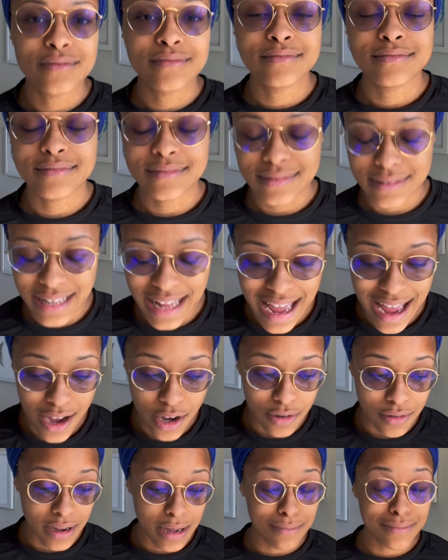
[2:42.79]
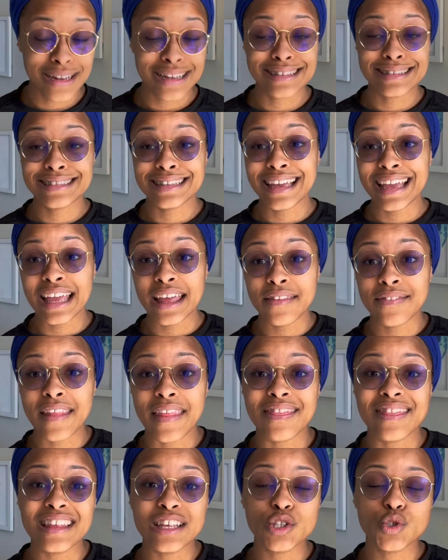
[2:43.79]
Now, I'm not saying that
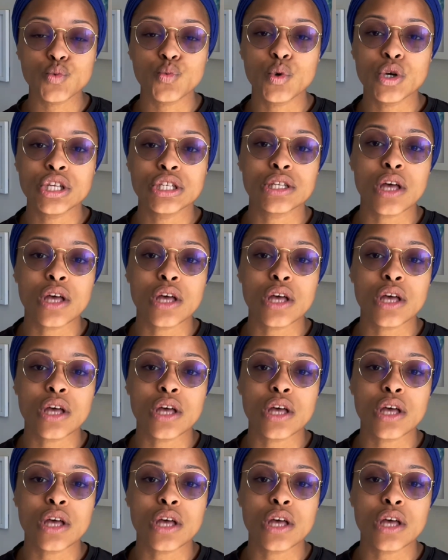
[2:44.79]
this was